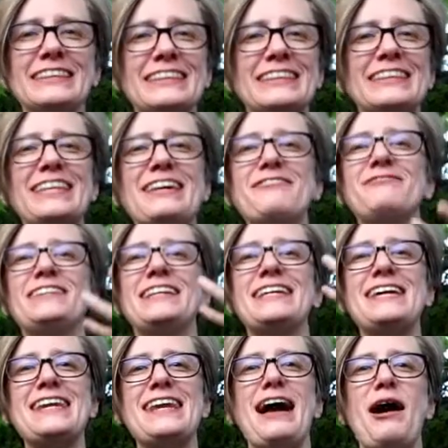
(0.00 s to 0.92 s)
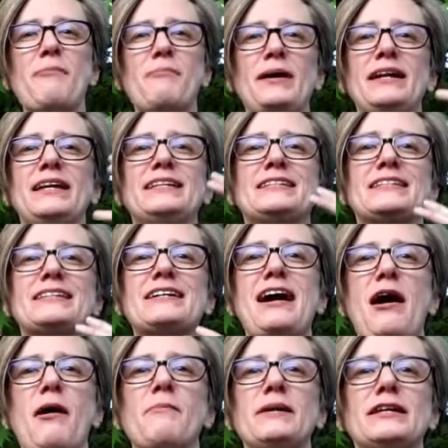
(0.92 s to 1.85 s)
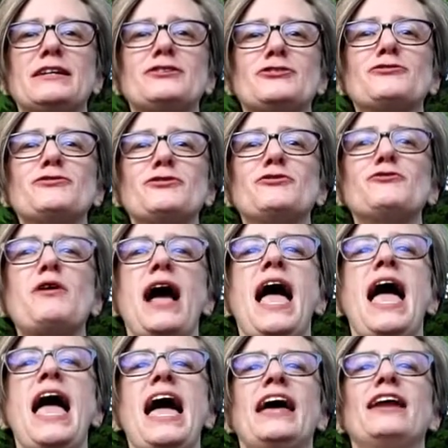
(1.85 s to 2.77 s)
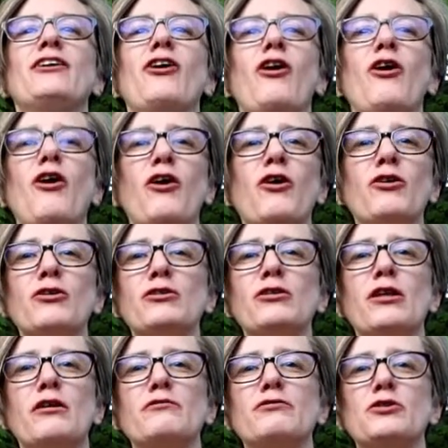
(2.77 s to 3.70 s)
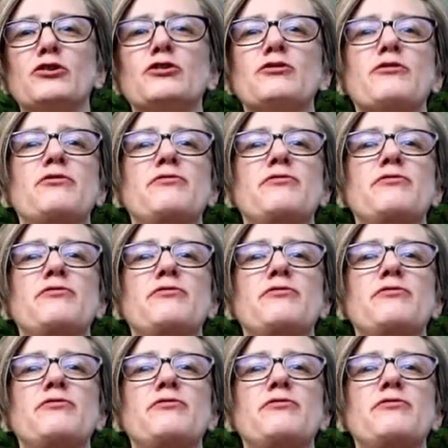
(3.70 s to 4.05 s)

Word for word: lifting it up and it's coming to you and all of your